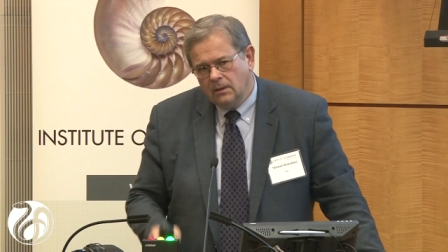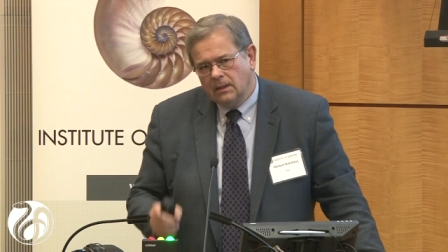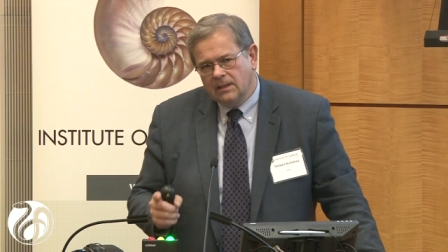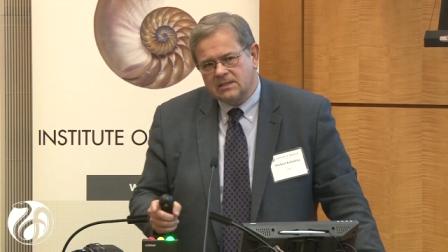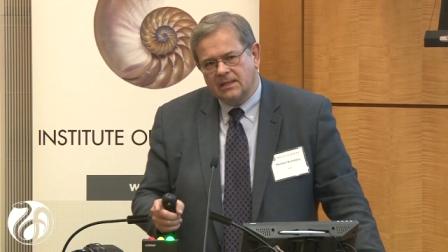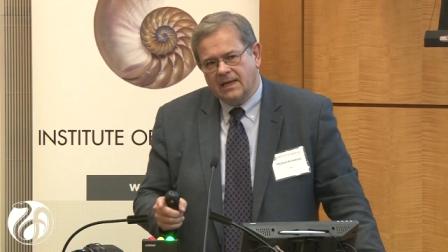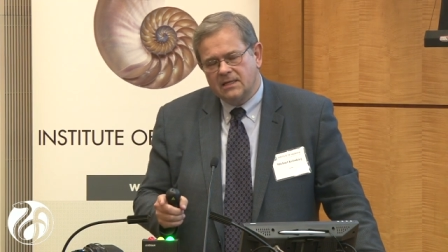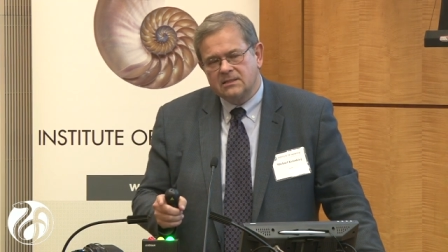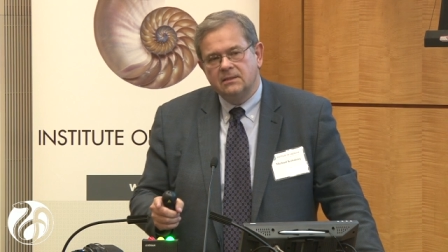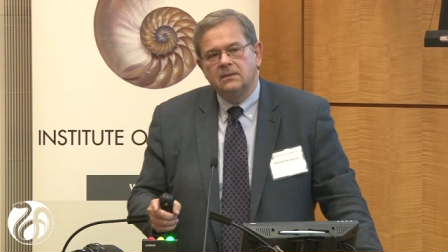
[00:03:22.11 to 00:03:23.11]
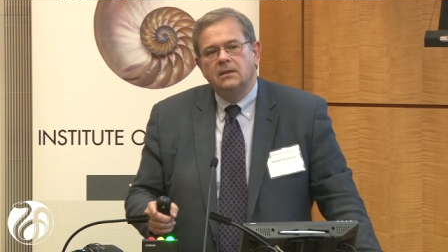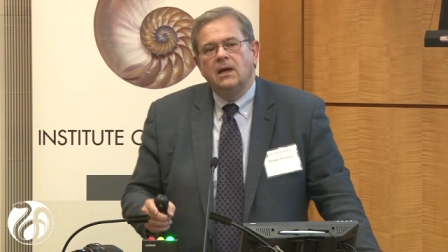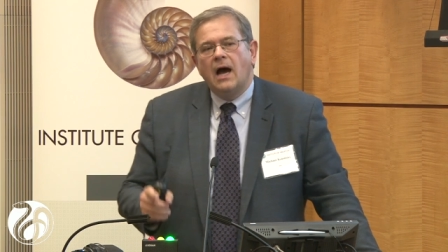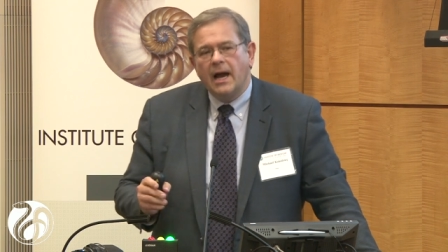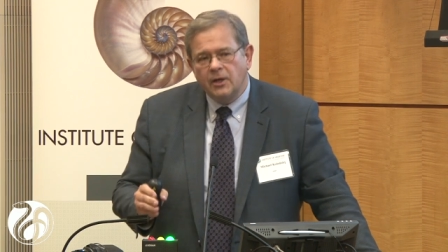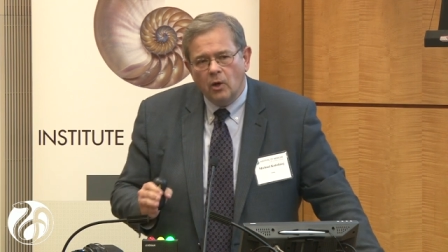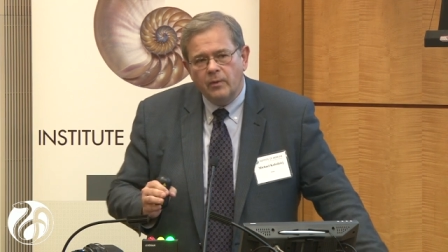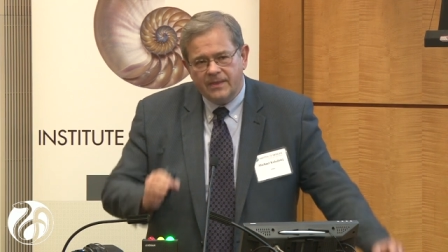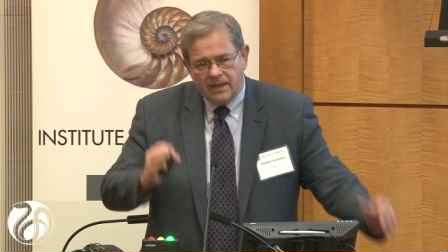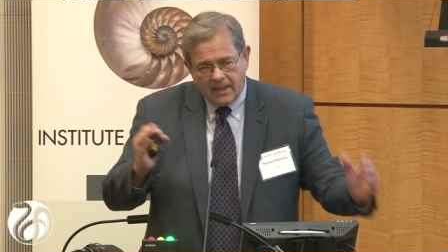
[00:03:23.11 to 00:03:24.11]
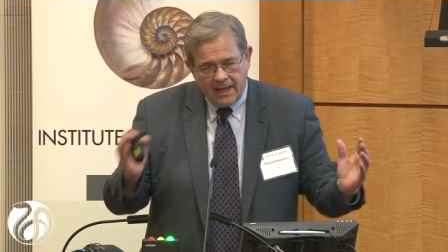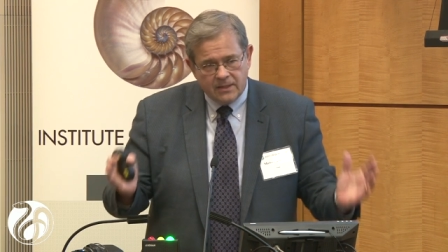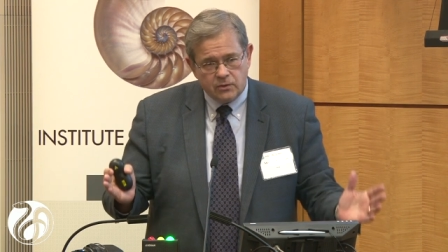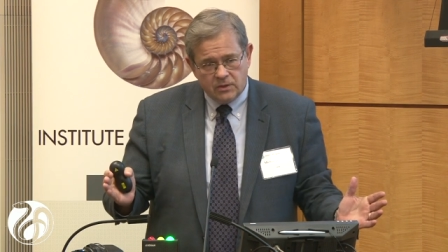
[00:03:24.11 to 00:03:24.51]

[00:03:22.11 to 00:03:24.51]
Listen, guys, I know we think cancer